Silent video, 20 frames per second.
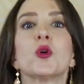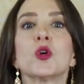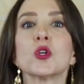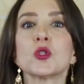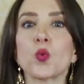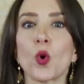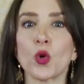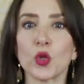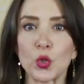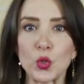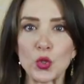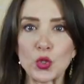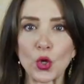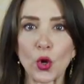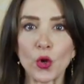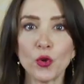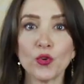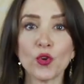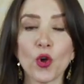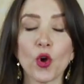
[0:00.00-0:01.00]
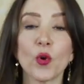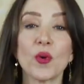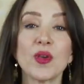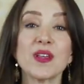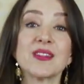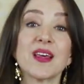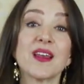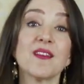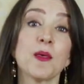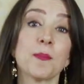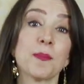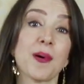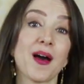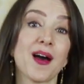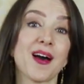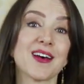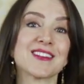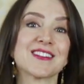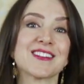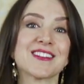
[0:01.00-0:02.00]
because what you don't know is that in the
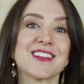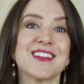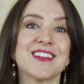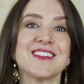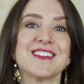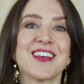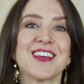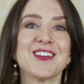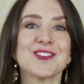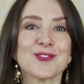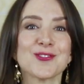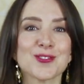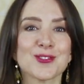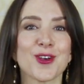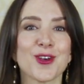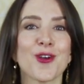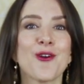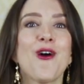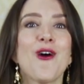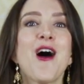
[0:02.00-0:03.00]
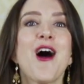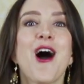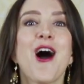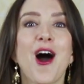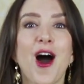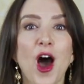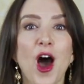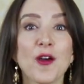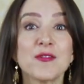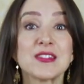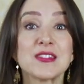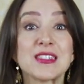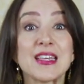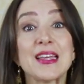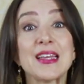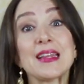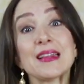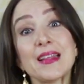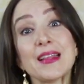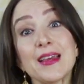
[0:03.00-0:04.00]
past 10 days or so, I've
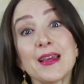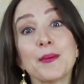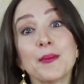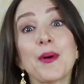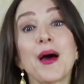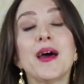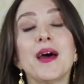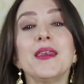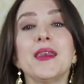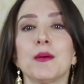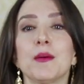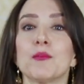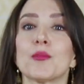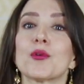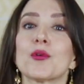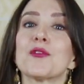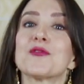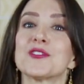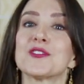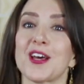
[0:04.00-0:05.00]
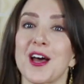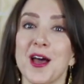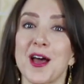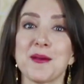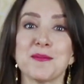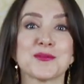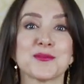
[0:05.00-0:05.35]
seen Liam a number of times